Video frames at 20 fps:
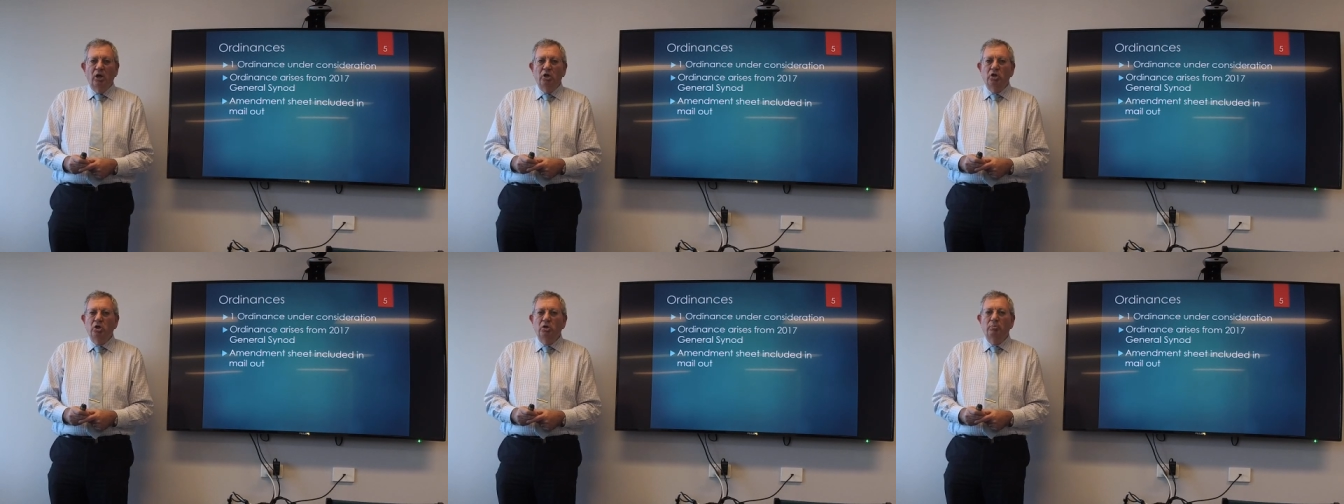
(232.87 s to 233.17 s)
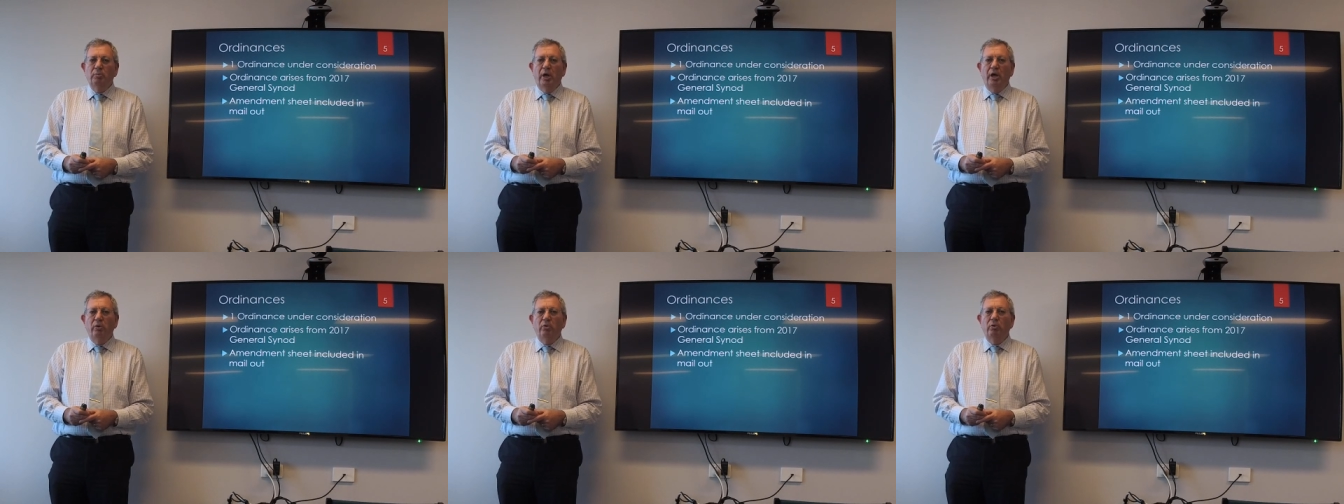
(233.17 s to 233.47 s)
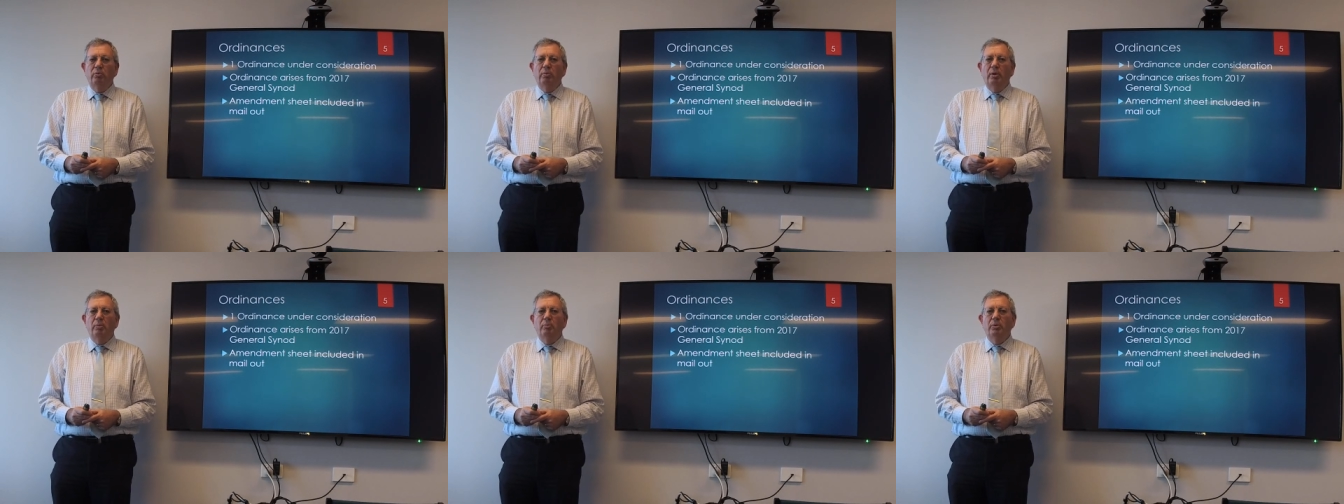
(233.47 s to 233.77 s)
You may
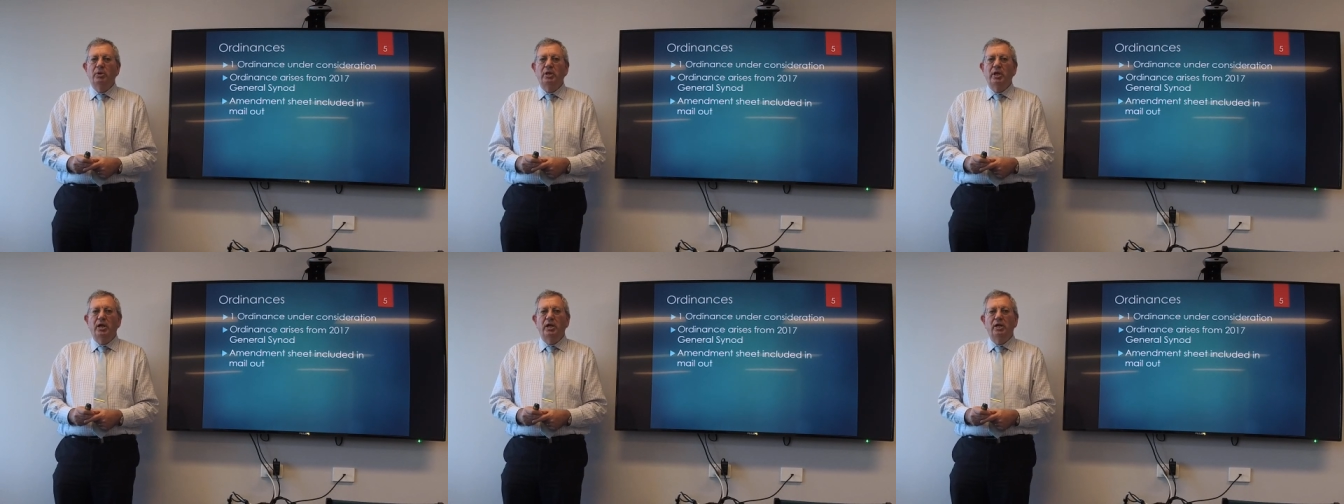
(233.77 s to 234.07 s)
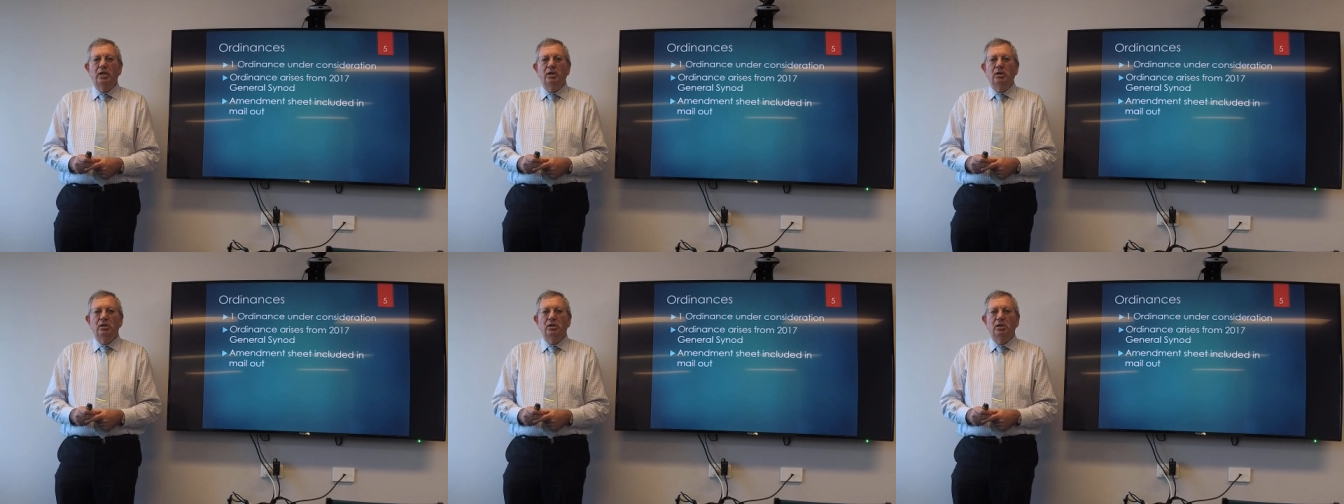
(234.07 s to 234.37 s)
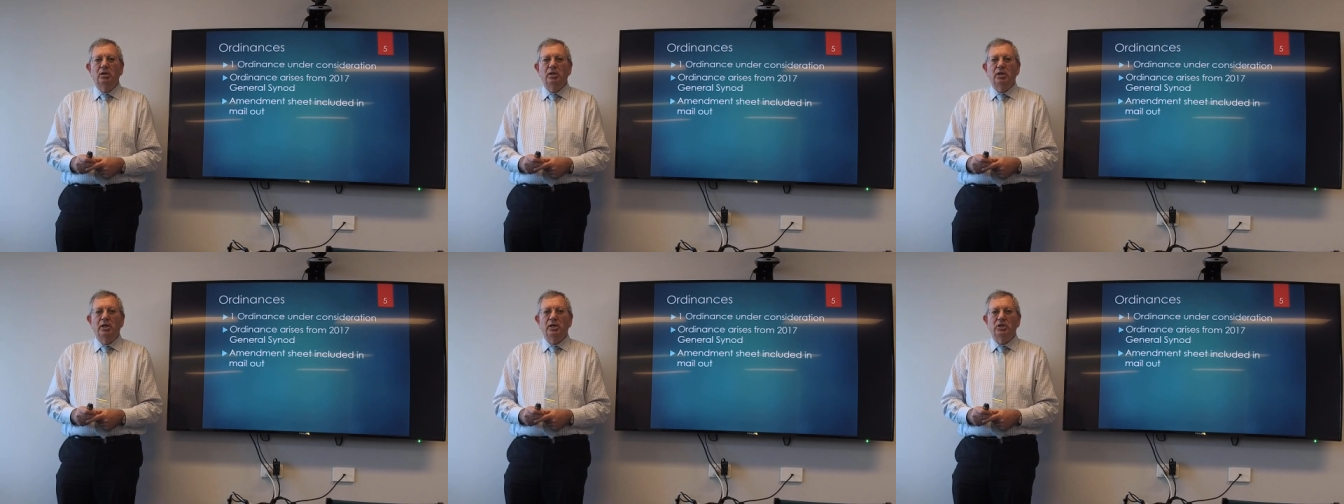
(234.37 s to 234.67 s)
remember that
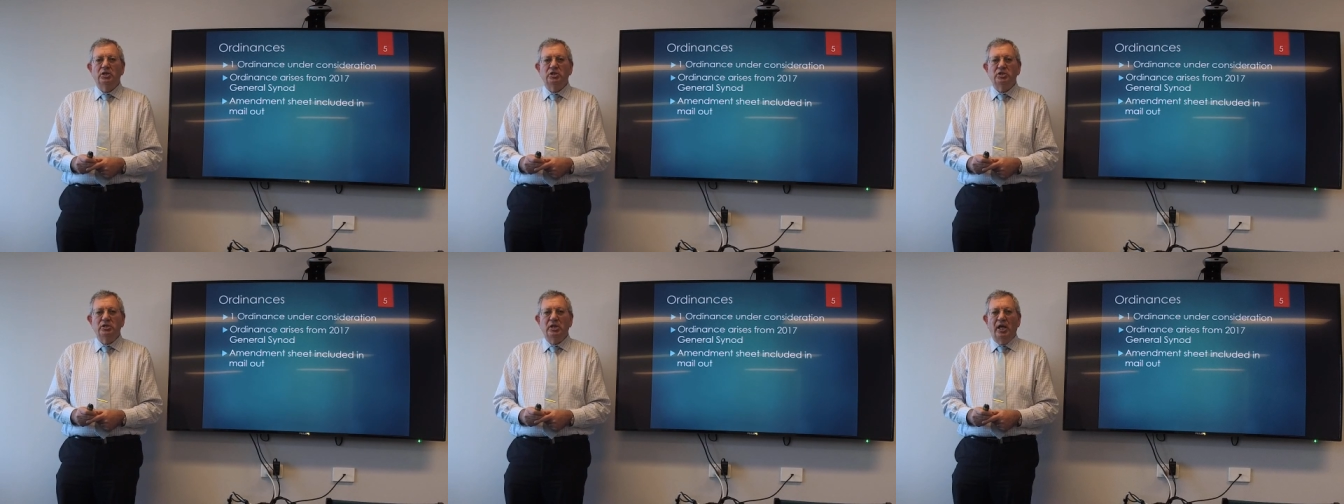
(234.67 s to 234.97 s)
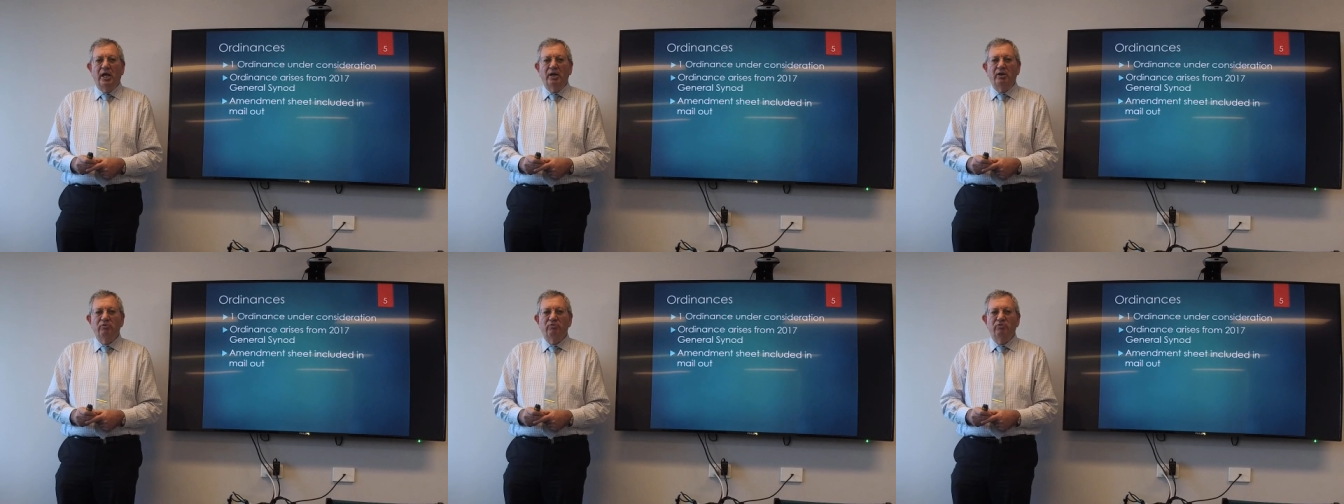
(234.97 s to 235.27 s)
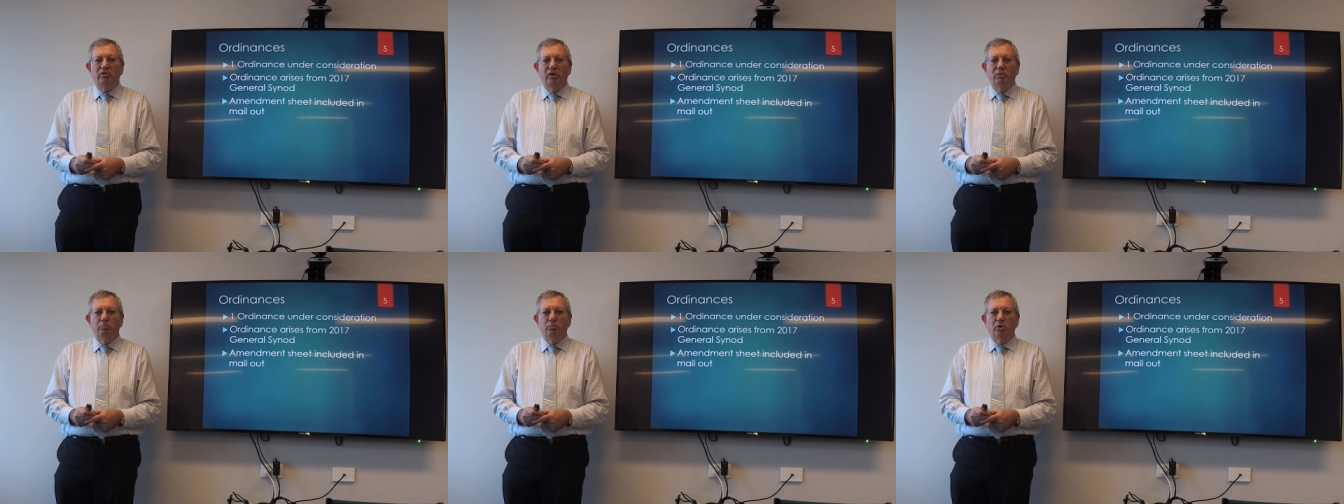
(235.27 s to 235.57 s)
at the start of
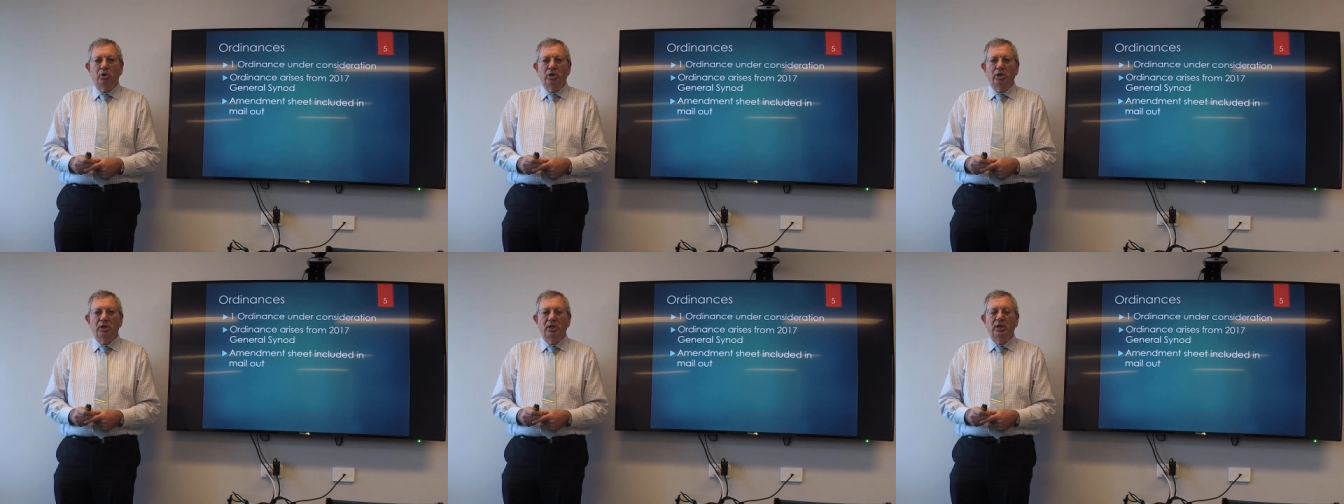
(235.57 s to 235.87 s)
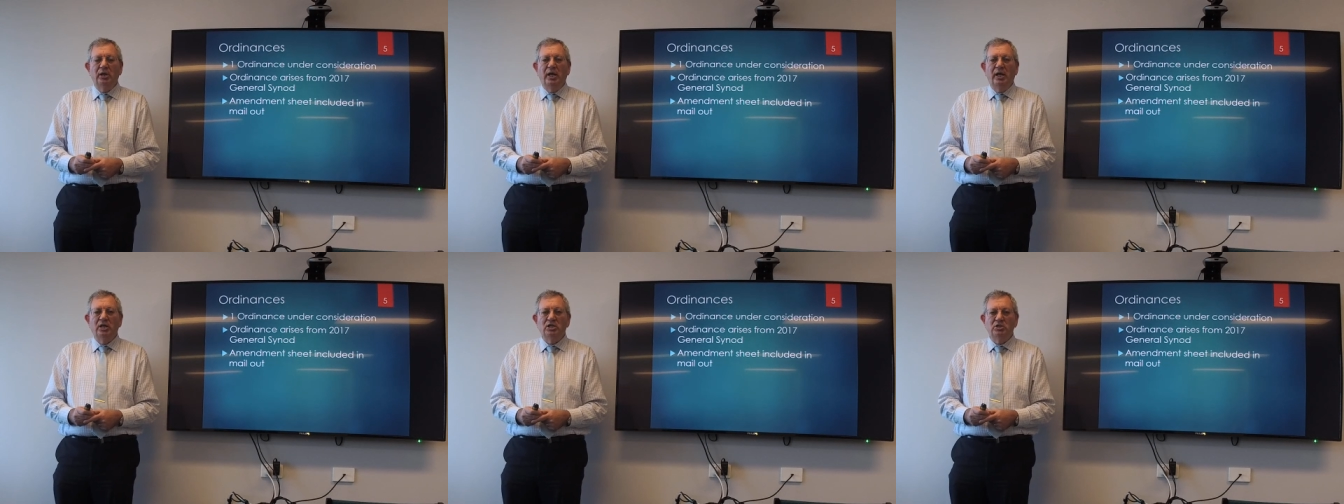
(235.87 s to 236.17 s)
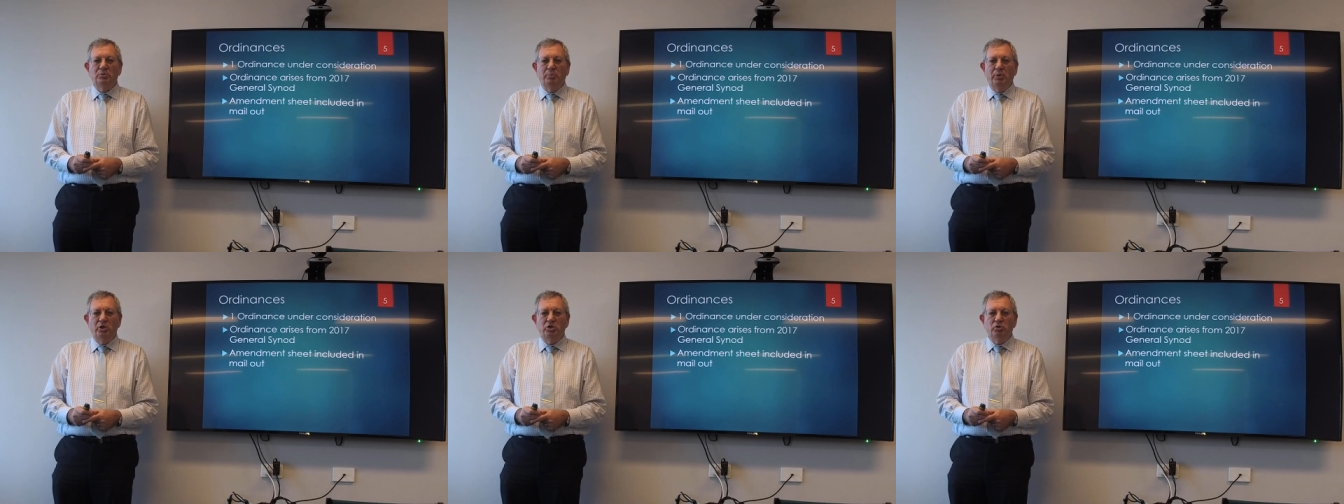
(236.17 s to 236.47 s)
February in our
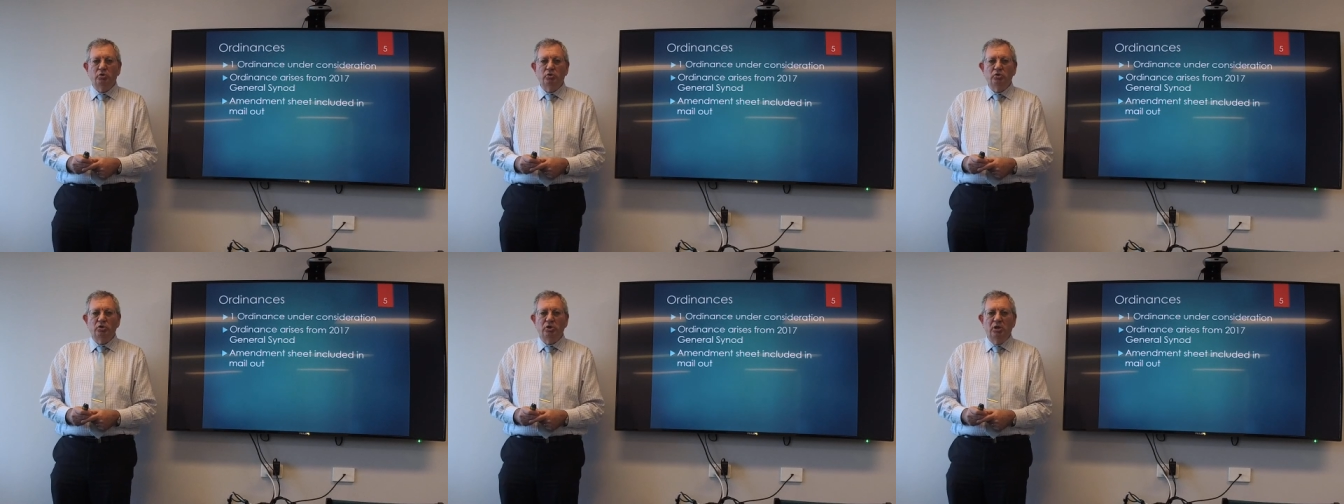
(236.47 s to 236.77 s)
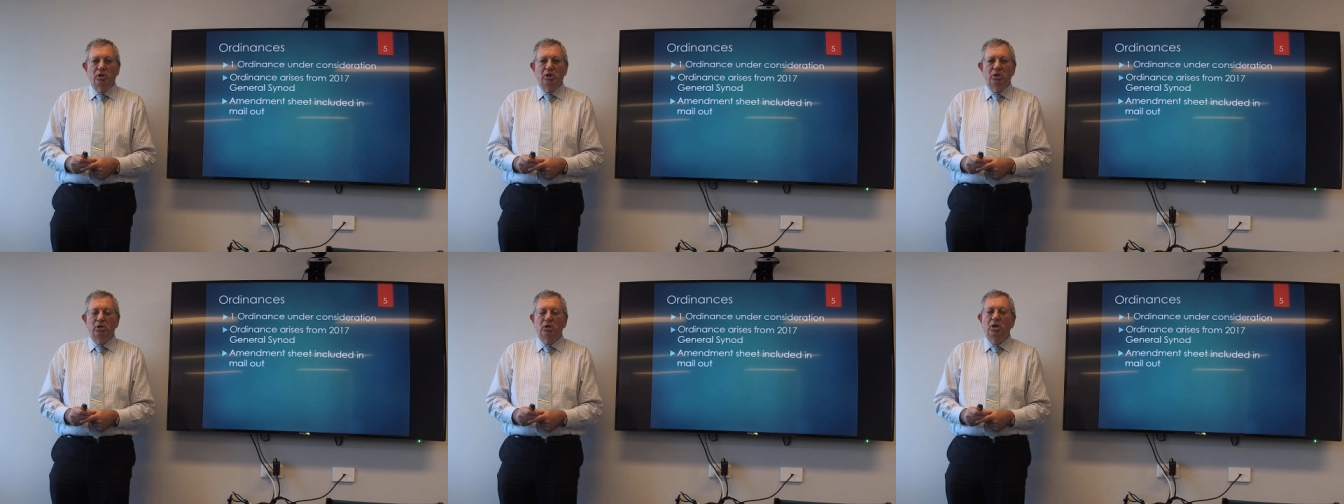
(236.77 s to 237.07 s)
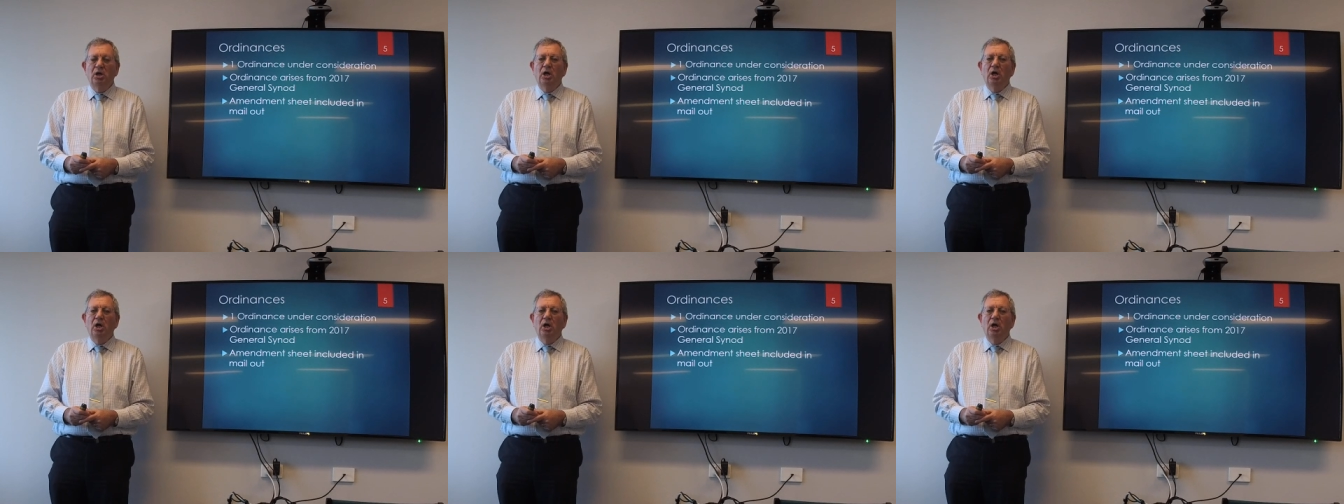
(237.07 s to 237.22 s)
special Synod,